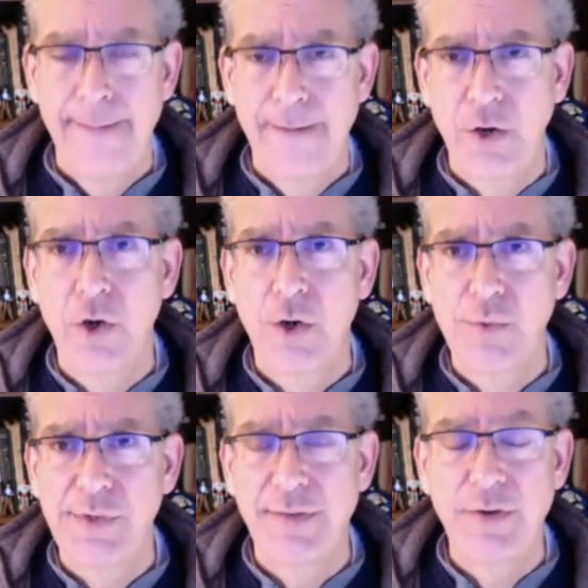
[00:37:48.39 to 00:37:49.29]
Kirk
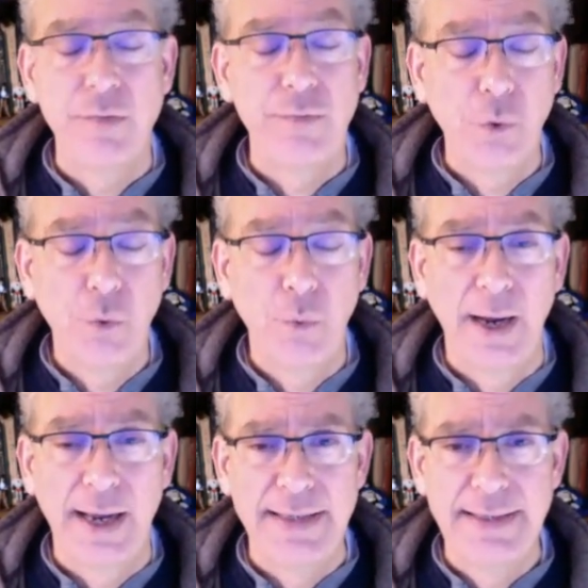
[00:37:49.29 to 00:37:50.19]
was given a full
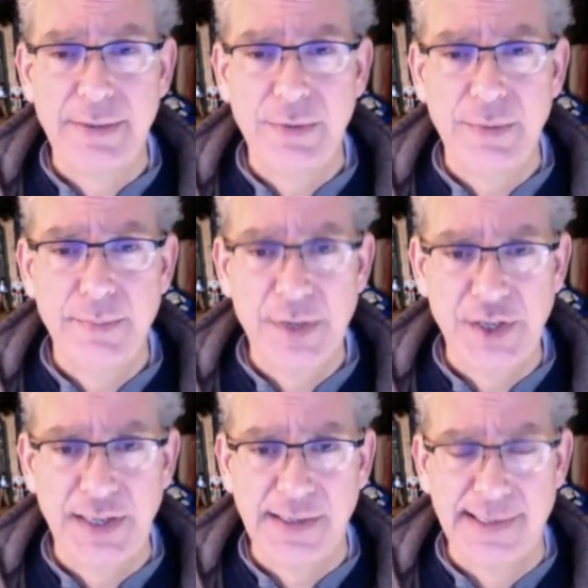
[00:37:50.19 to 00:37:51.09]
ride to
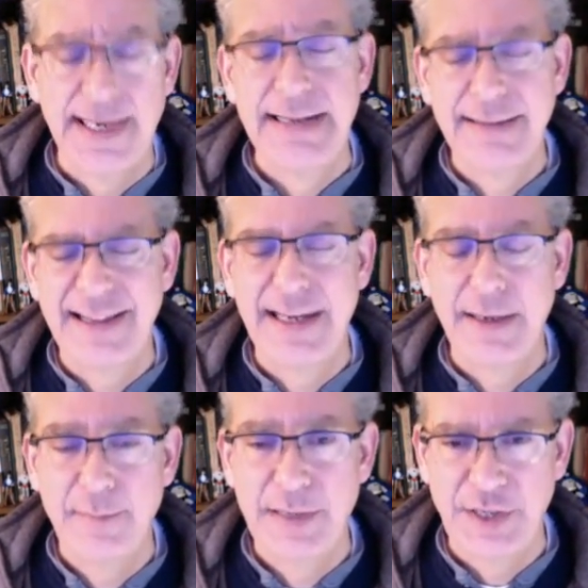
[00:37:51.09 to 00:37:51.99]
Michigan State,
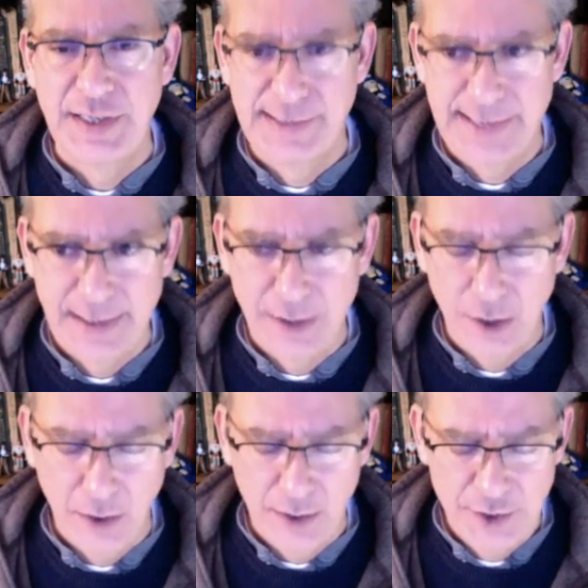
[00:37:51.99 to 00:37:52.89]
then Michigan State
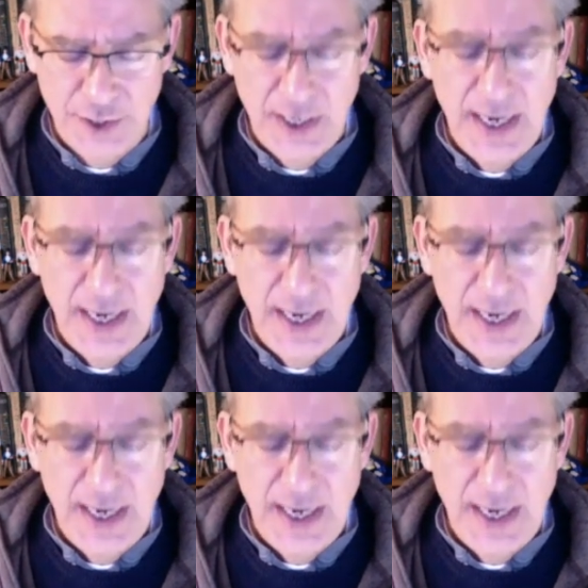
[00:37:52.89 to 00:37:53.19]
College